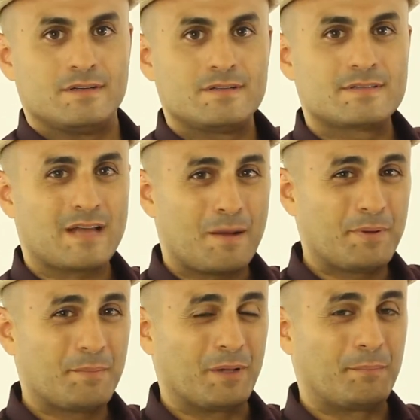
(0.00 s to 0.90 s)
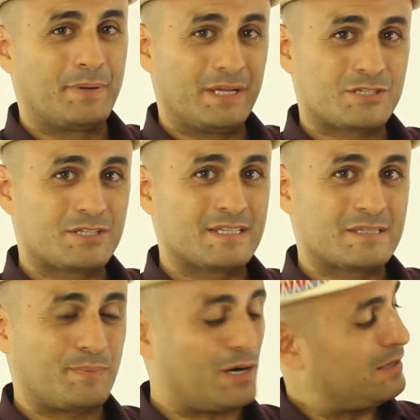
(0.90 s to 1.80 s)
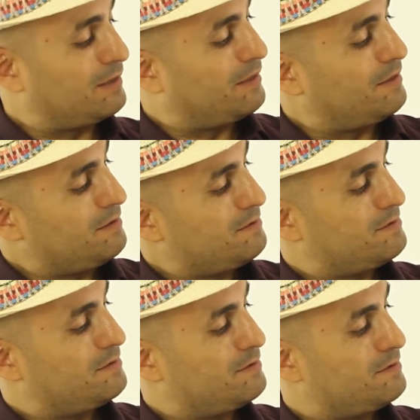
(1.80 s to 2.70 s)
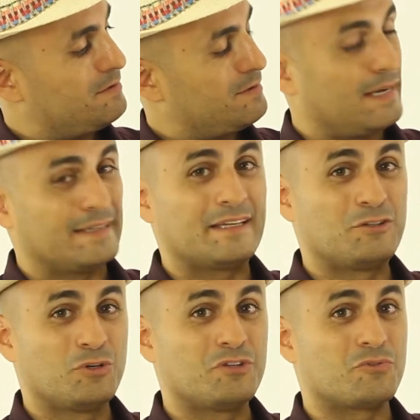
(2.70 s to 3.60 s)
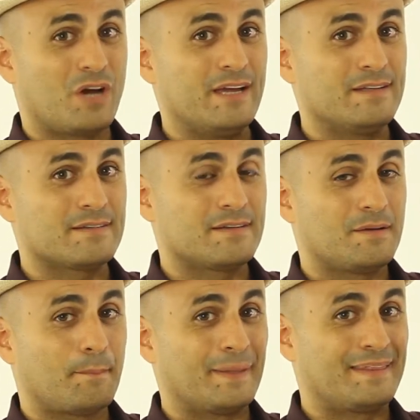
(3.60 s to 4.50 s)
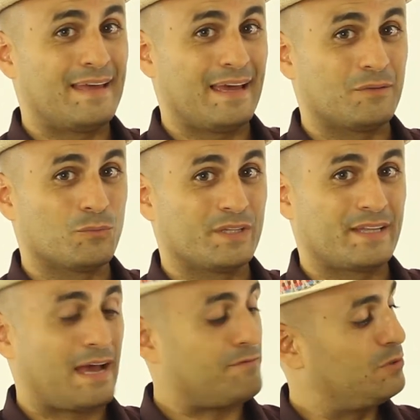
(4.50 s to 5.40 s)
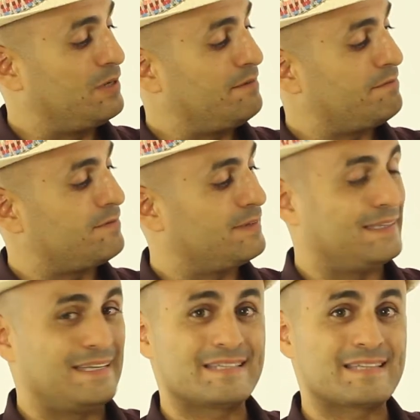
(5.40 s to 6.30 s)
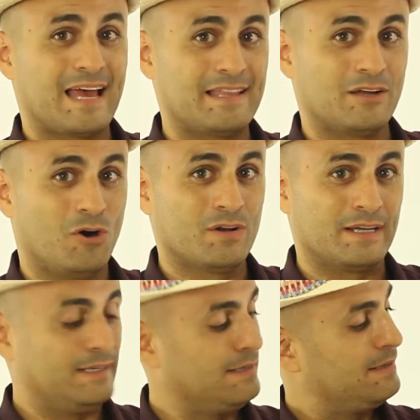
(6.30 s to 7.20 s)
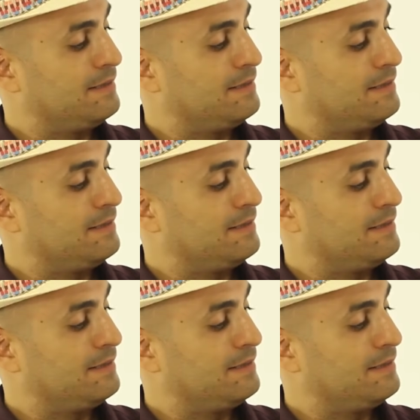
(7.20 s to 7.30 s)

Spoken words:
Some people pinch this part here and they do it right, but then when they have to leave this hand only,